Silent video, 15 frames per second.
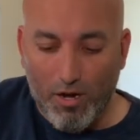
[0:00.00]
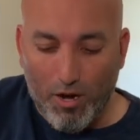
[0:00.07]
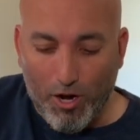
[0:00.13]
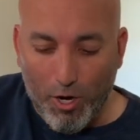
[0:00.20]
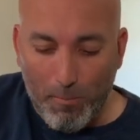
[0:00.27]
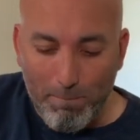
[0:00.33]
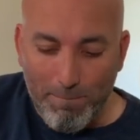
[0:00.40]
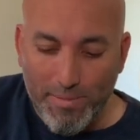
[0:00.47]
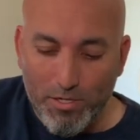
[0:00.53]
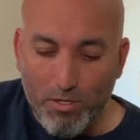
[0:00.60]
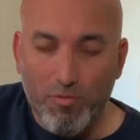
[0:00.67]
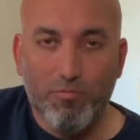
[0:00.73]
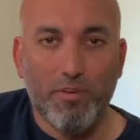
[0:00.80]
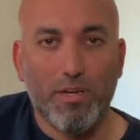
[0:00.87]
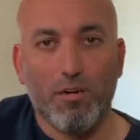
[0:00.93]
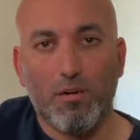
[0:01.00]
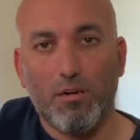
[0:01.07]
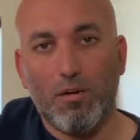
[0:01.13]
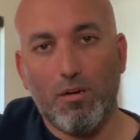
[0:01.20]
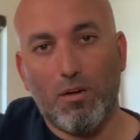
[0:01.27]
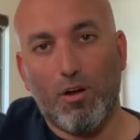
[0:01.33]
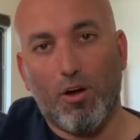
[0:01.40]
our middle
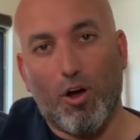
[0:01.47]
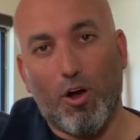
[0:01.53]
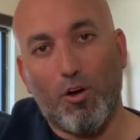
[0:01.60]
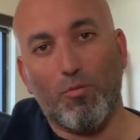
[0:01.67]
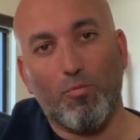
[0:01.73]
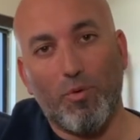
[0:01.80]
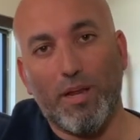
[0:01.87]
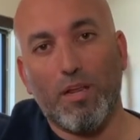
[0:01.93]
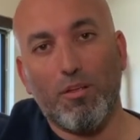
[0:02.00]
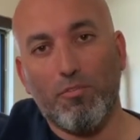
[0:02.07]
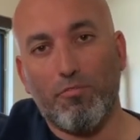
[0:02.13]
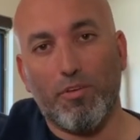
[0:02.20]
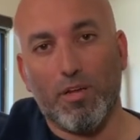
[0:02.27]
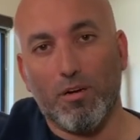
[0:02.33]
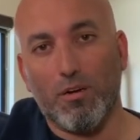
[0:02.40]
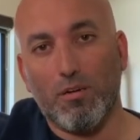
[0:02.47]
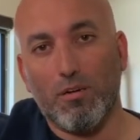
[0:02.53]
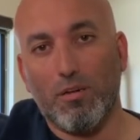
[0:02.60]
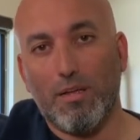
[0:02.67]
finger, our ring finger,